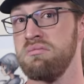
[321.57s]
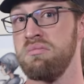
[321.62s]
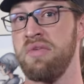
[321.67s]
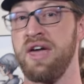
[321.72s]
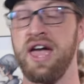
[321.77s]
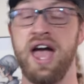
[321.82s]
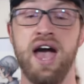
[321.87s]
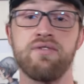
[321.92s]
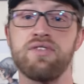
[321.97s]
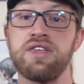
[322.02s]

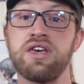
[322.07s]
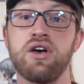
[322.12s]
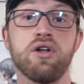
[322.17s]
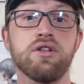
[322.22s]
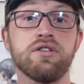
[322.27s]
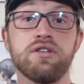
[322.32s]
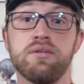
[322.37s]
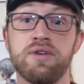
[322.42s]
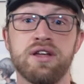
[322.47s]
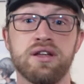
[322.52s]
they have the
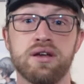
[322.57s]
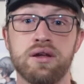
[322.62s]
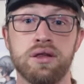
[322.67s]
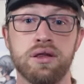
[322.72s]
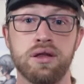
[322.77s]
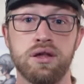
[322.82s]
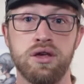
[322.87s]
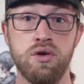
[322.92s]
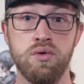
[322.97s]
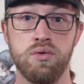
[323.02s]
ultimate
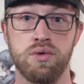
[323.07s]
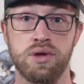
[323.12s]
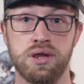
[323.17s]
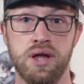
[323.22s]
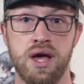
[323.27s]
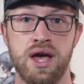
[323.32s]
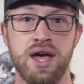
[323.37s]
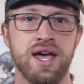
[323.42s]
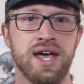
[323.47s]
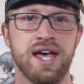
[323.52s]

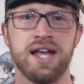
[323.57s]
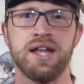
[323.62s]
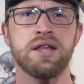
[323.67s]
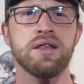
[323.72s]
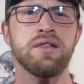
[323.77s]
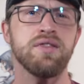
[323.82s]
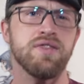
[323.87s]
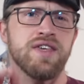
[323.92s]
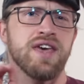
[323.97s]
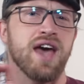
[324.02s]
excuse. It
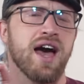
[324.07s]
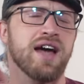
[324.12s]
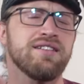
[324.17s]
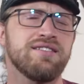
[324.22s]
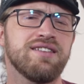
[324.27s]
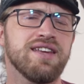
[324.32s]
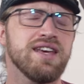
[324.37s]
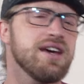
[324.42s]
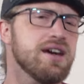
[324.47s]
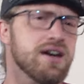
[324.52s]
isn't the
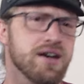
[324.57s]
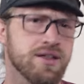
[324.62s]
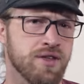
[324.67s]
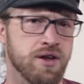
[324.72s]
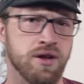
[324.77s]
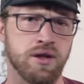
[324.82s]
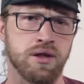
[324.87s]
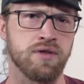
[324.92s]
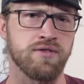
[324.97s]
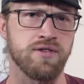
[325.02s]
idea
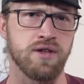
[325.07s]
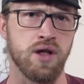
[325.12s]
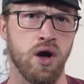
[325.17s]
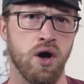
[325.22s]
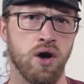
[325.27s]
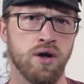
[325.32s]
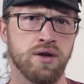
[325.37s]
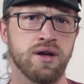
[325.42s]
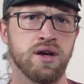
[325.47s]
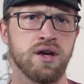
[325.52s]
that is
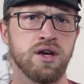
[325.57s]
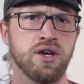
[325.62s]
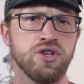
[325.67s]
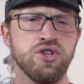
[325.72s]
flawed.